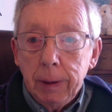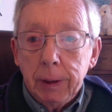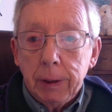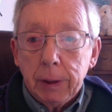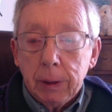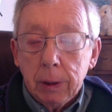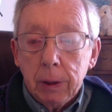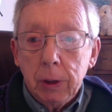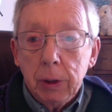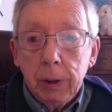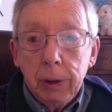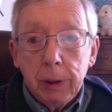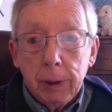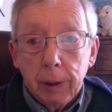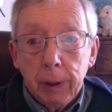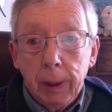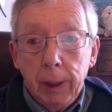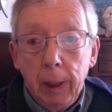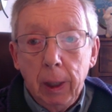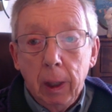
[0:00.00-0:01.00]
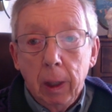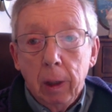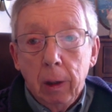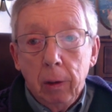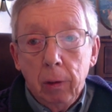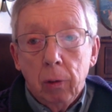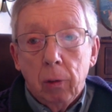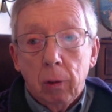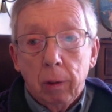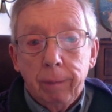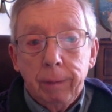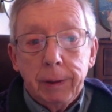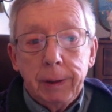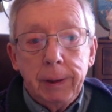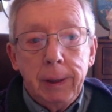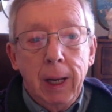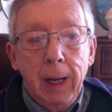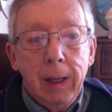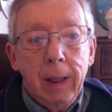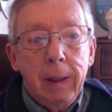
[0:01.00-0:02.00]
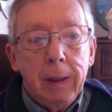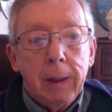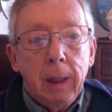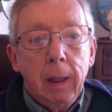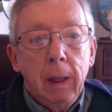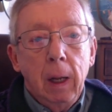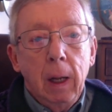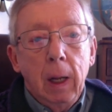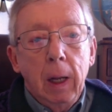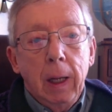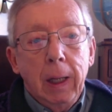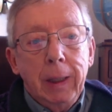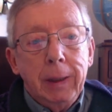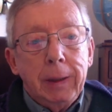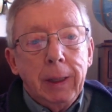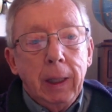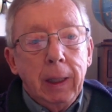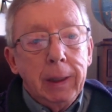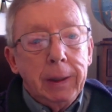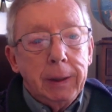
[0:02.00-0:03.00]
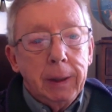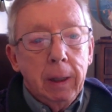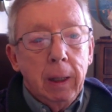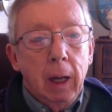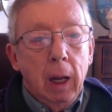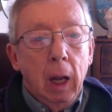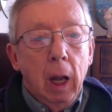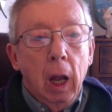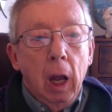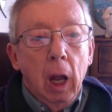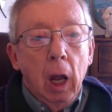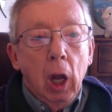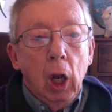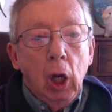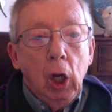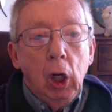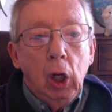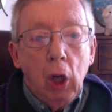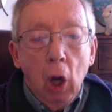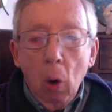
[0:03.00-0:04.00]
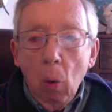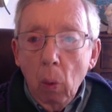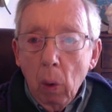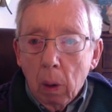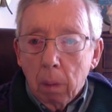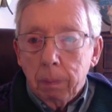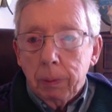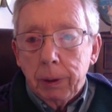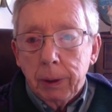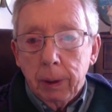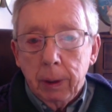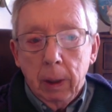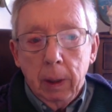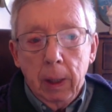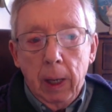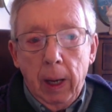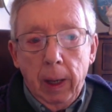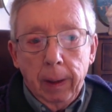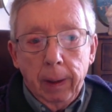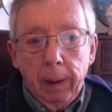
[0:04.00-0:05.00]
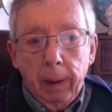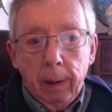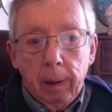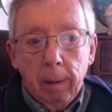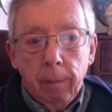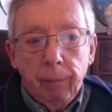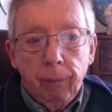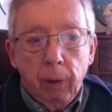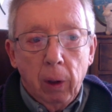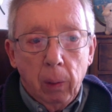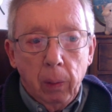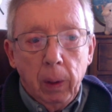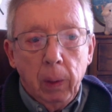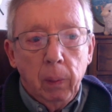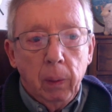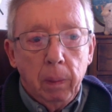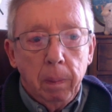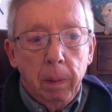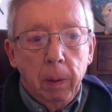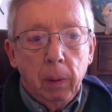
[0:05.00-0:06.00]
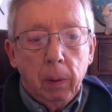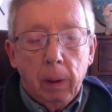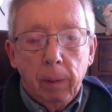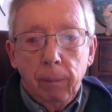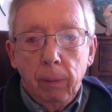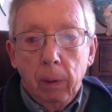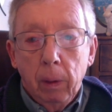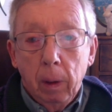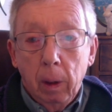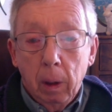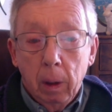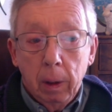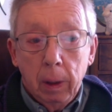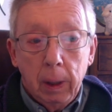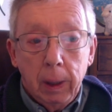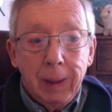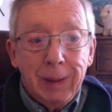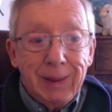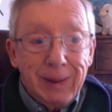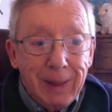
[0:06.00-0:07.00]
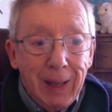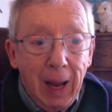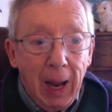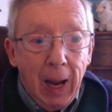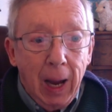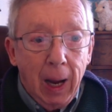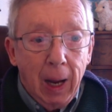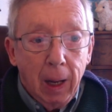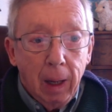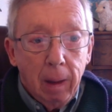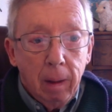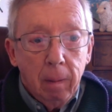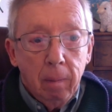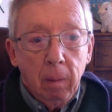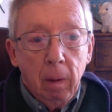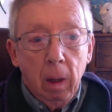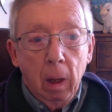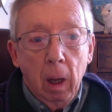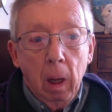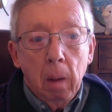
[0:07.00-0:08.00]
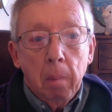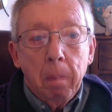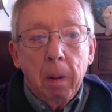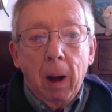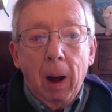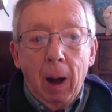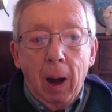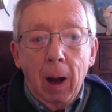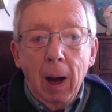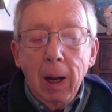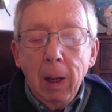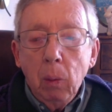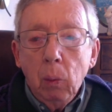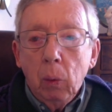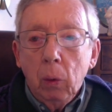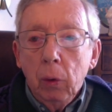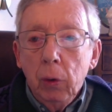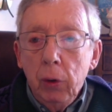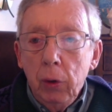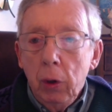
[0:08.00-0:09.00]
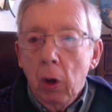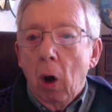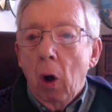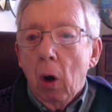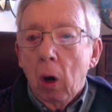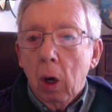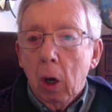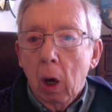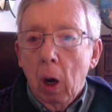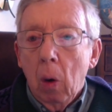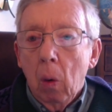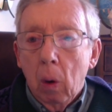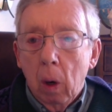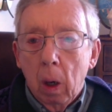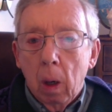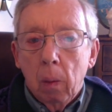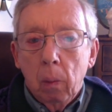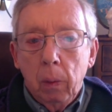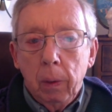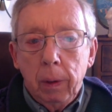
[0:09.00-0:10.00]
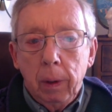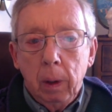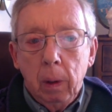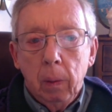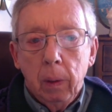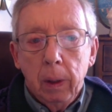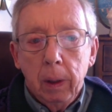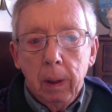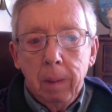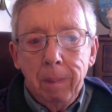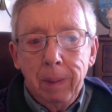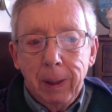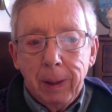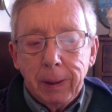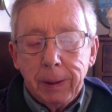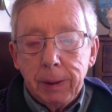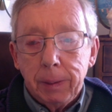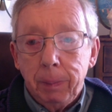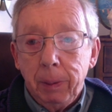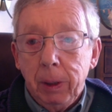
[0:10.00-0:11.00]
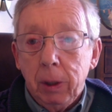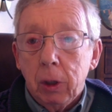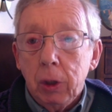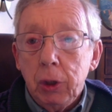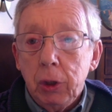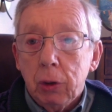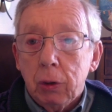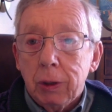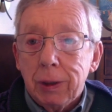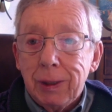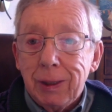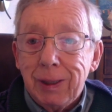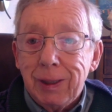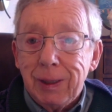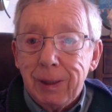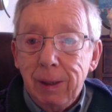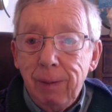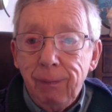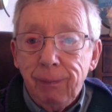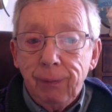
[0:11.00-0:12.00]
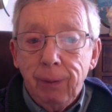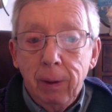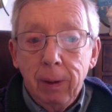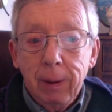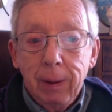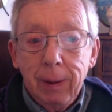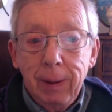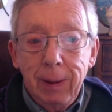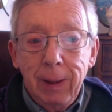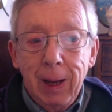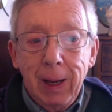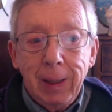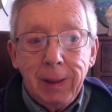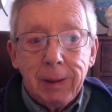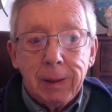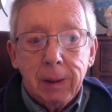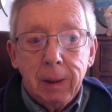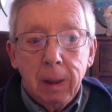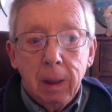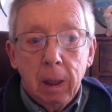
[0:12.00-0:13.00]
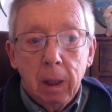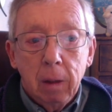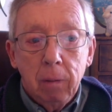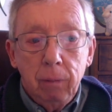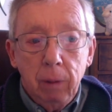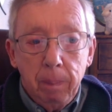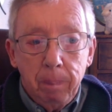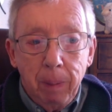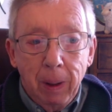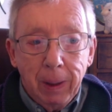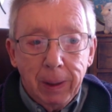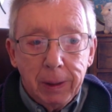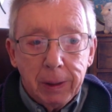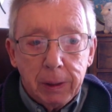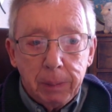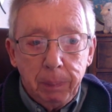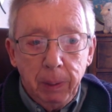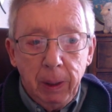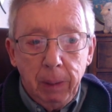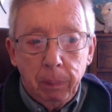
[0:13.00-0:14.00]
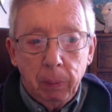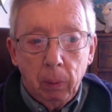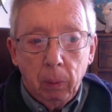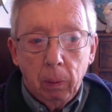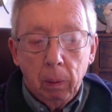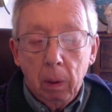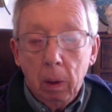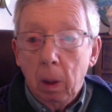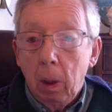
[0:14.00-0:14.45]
discussions at the door of his tent, he said, listen, go up to the land flowing with milk and honey. It's there. But I will not go up with you in the midst because you're a stiff-necked and rebellious people.